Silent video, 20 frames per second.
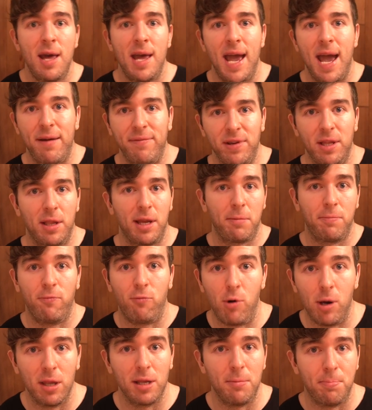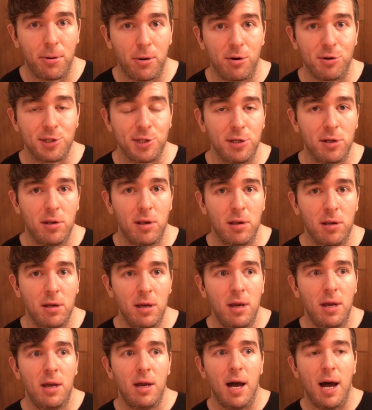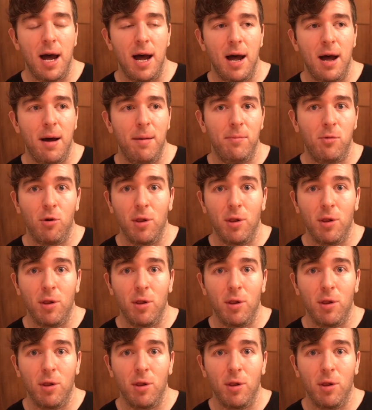having like really personal um,